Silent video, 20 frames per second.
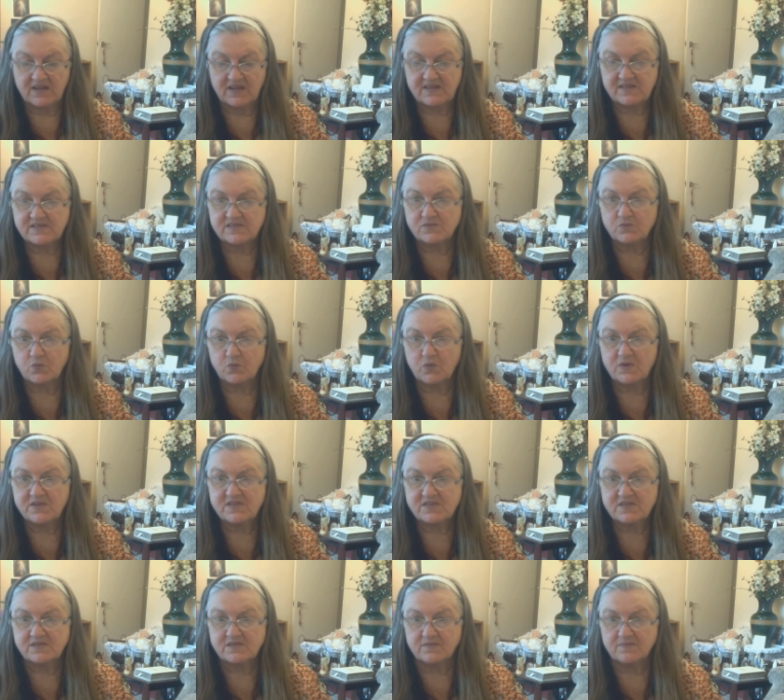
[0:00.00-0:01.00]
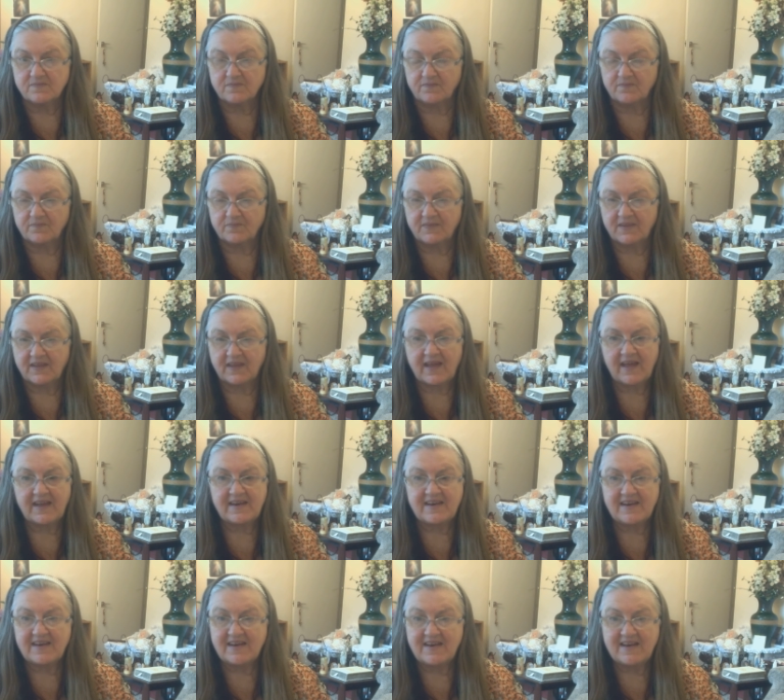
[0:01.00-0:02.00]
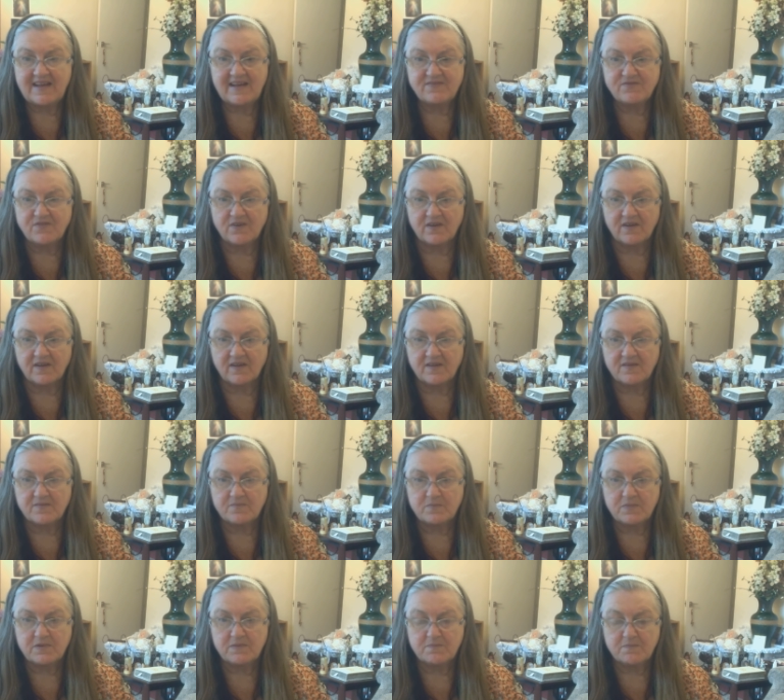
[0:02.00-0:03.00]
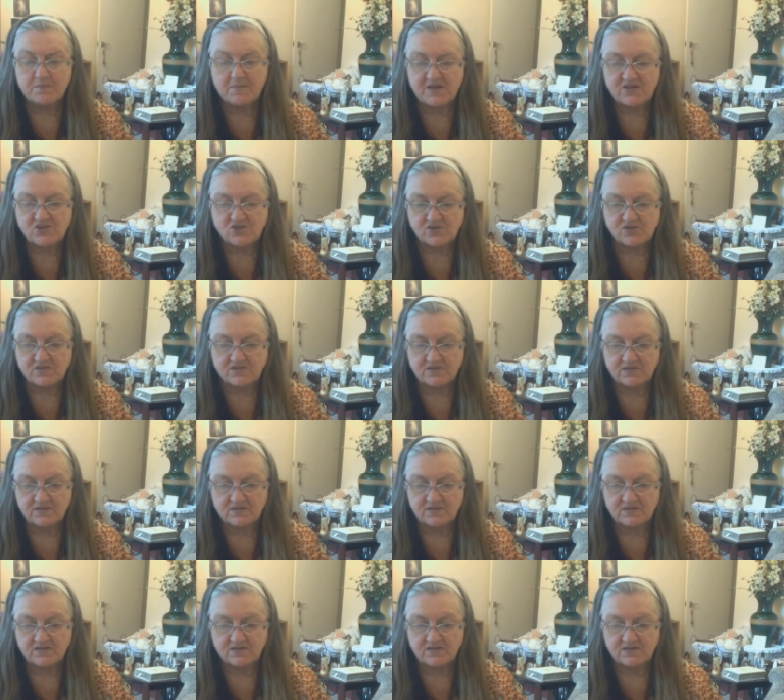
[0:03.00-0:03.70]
His wisdom can never be measured.